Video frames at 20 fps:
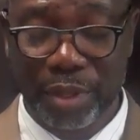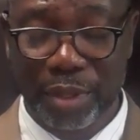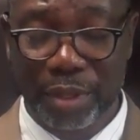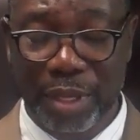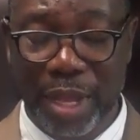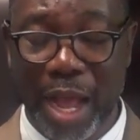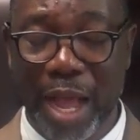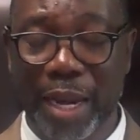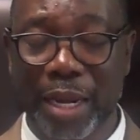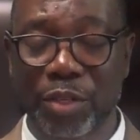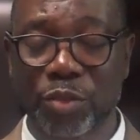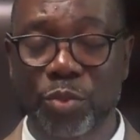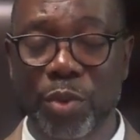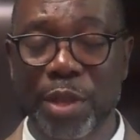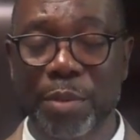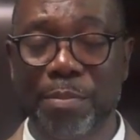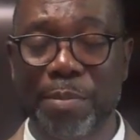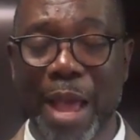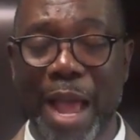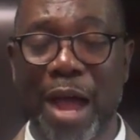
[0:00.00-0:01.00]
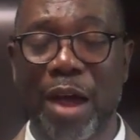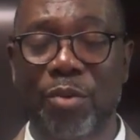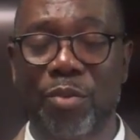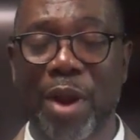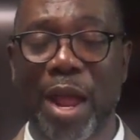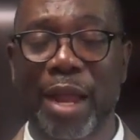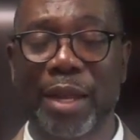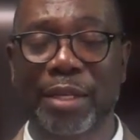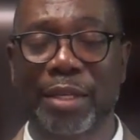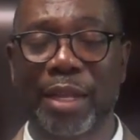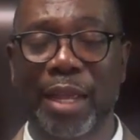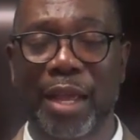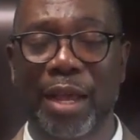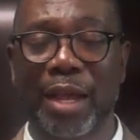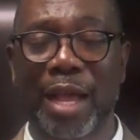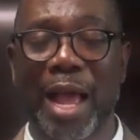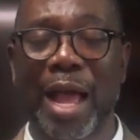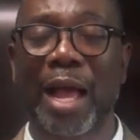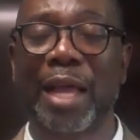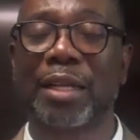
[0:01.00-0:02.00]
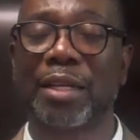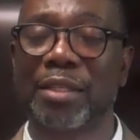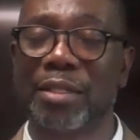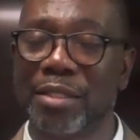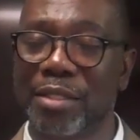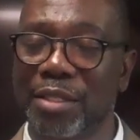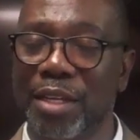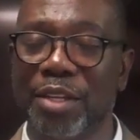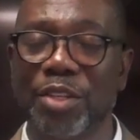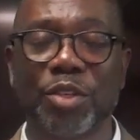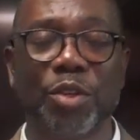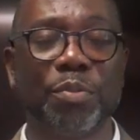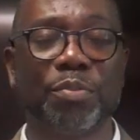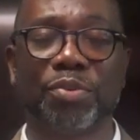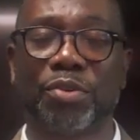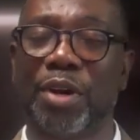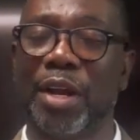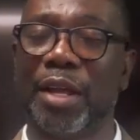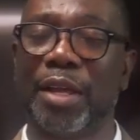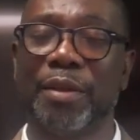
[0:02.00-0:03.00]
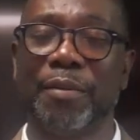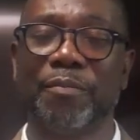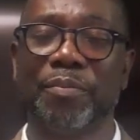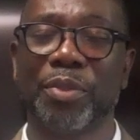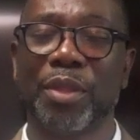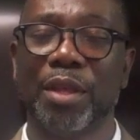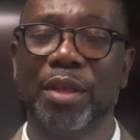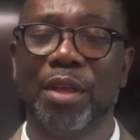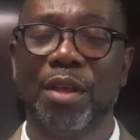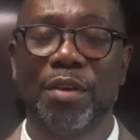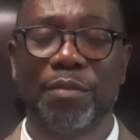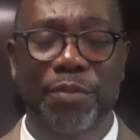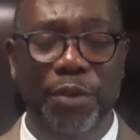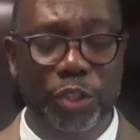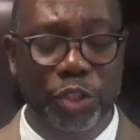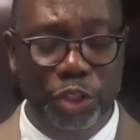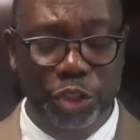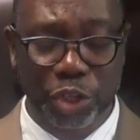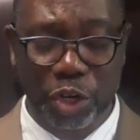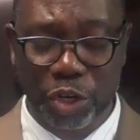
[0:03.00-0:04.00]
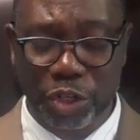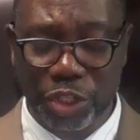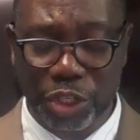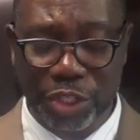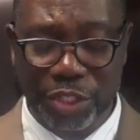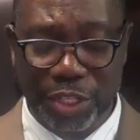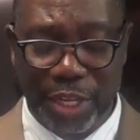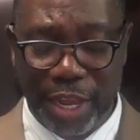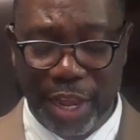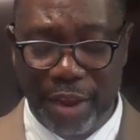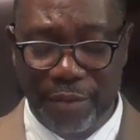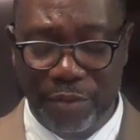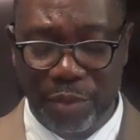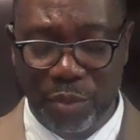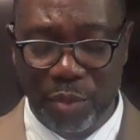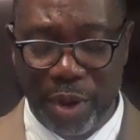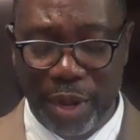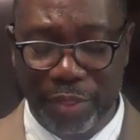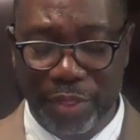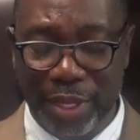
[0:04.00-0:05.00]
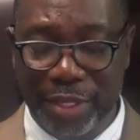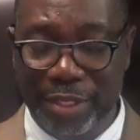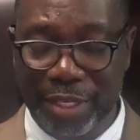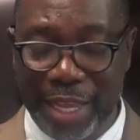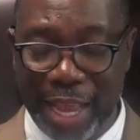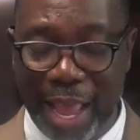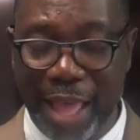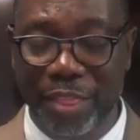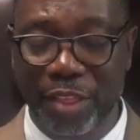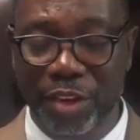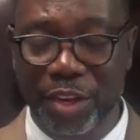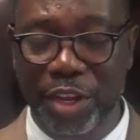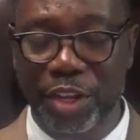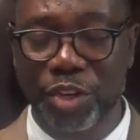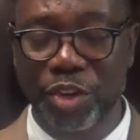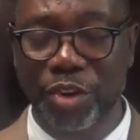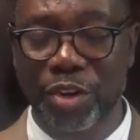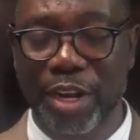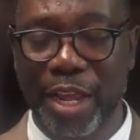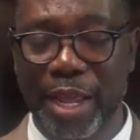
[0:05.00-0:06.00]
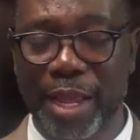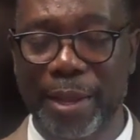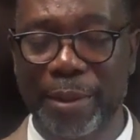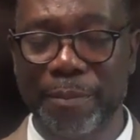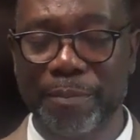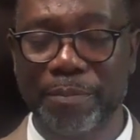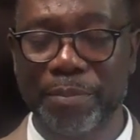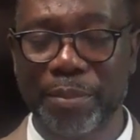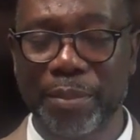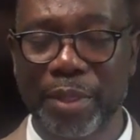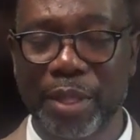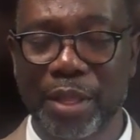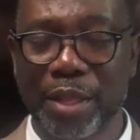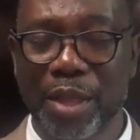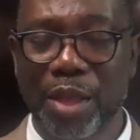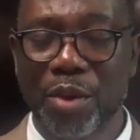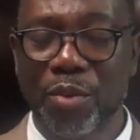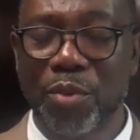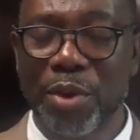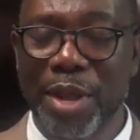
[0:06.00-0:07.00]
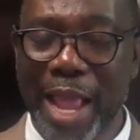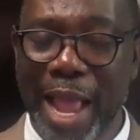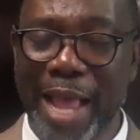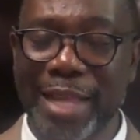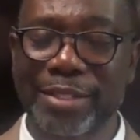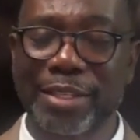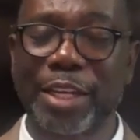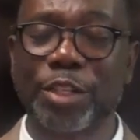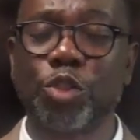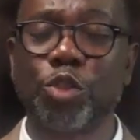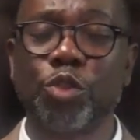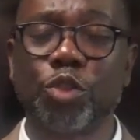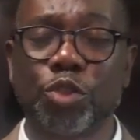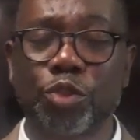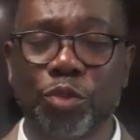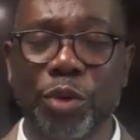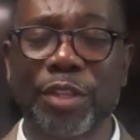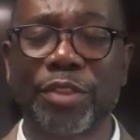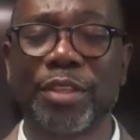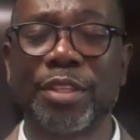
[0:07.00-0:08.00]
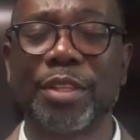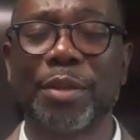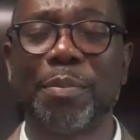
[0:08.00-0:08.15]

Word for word: God, as we bow right now, I continue to pray for churches everywhere that's gathered in your name. We ask that you strengthen the